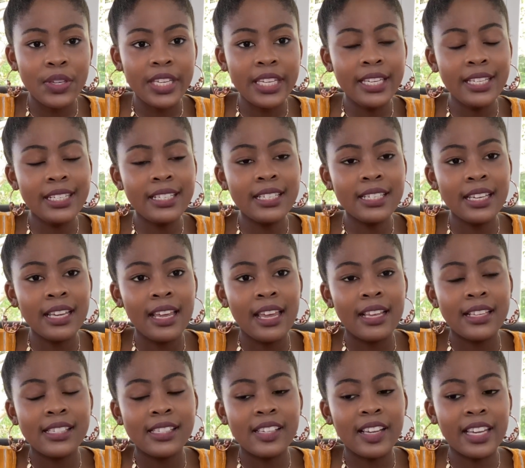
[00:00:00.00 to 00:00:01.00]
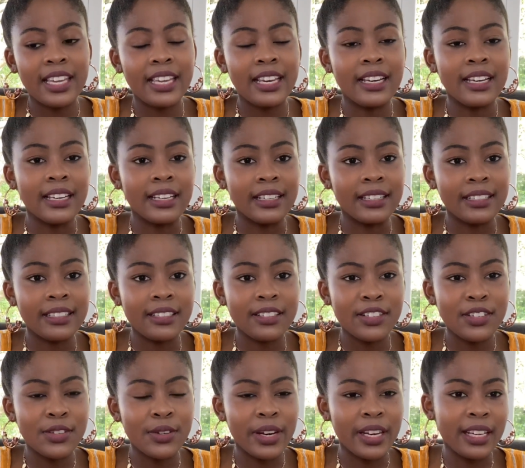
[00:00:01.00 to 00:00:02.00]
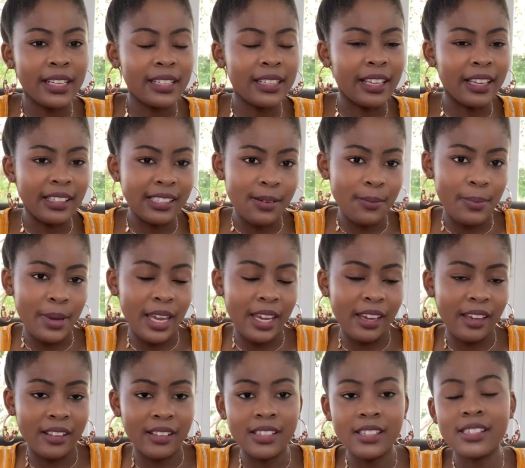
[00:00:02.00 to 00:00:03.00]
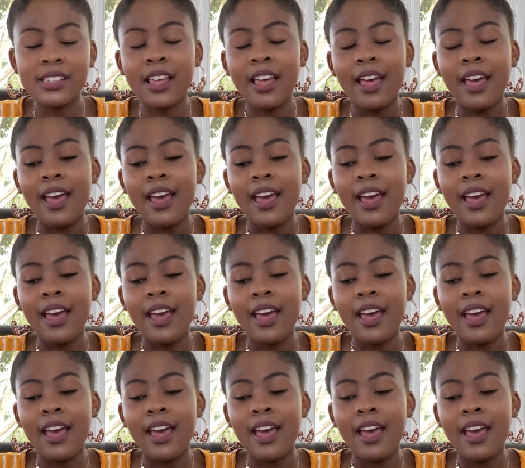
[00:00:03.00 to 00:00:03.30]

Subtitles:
eat so I can drink like some painkillers.